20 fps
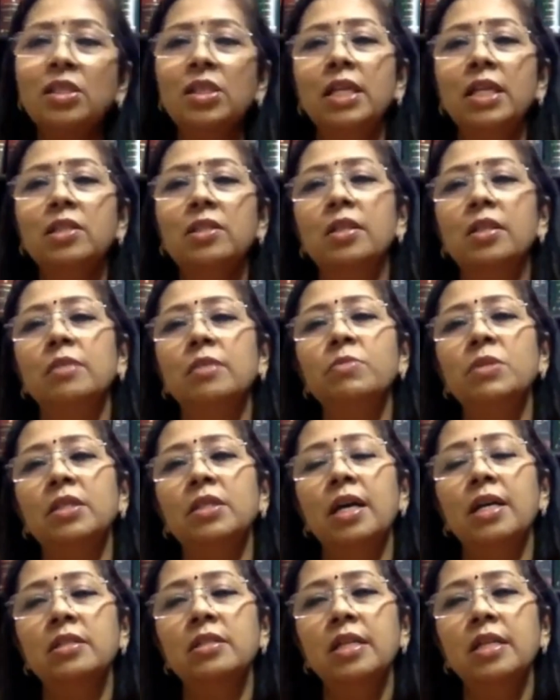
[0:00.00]
changed
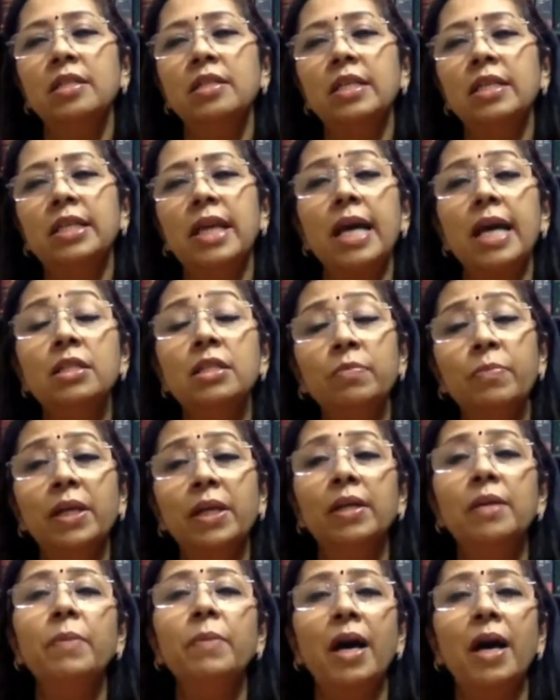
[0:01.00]
circumstances, it has
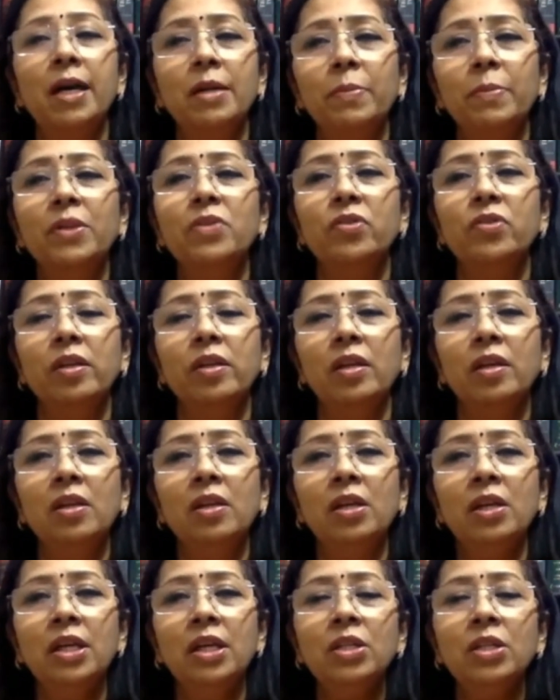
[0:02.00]
become arbitrary.
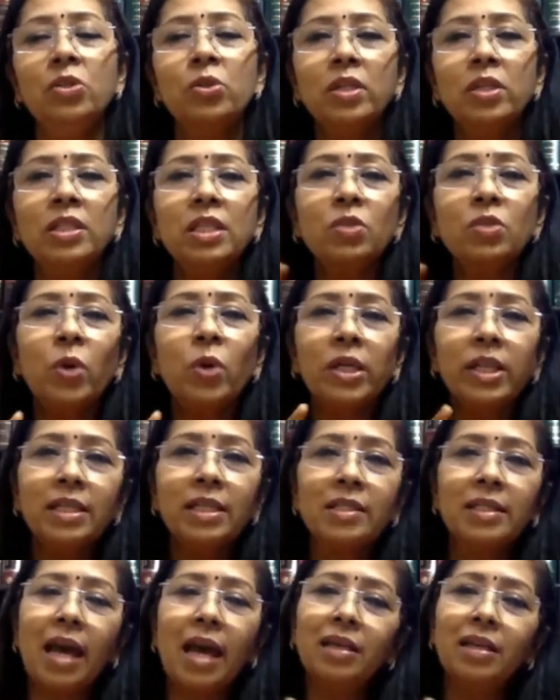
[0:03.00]
So this is what
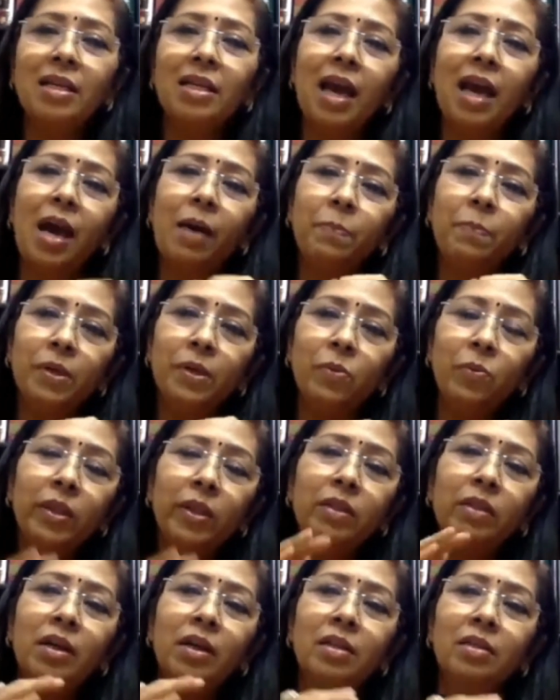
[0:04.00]
exactly happened
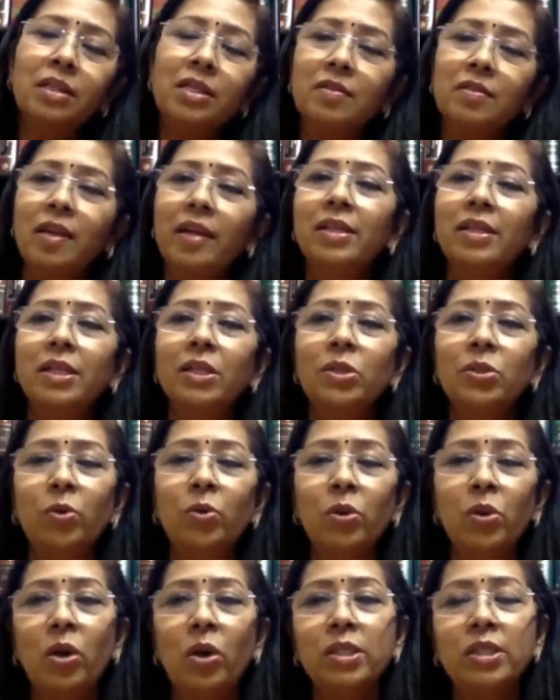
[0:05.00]
with these rent
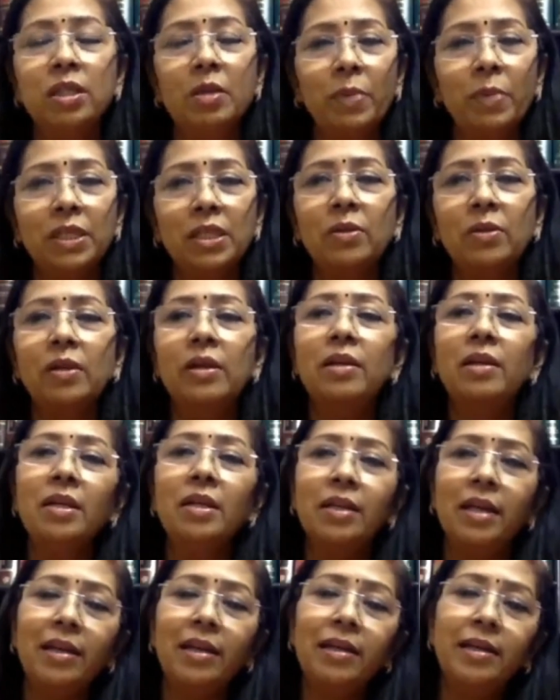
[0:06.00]
control laws, and
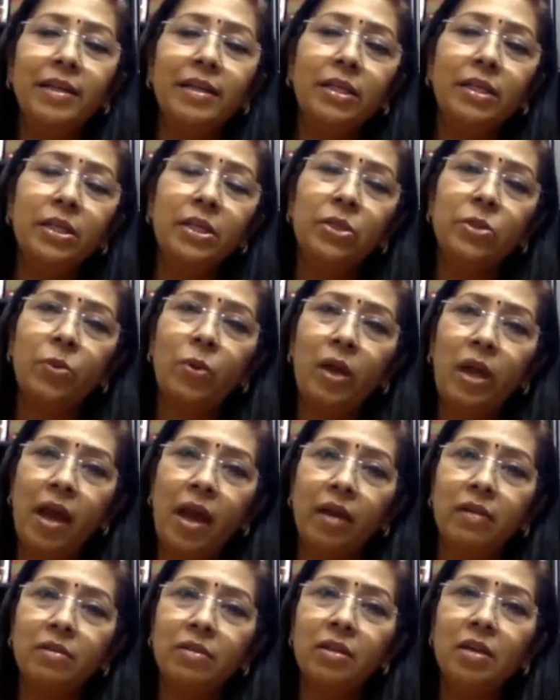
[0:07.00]
particularly Delhi Rent Control
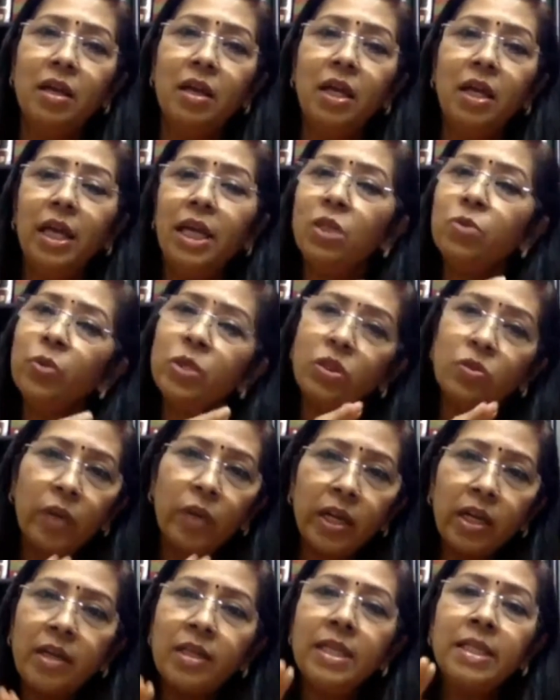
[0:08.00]
Act. It was
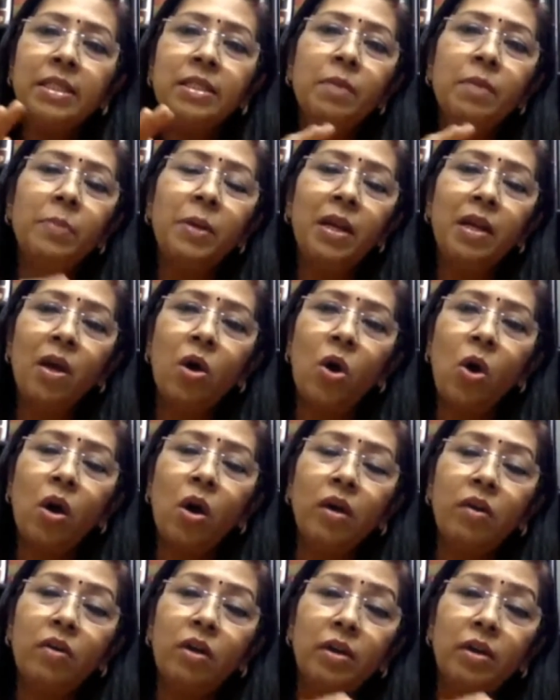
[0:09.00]
very reasonable law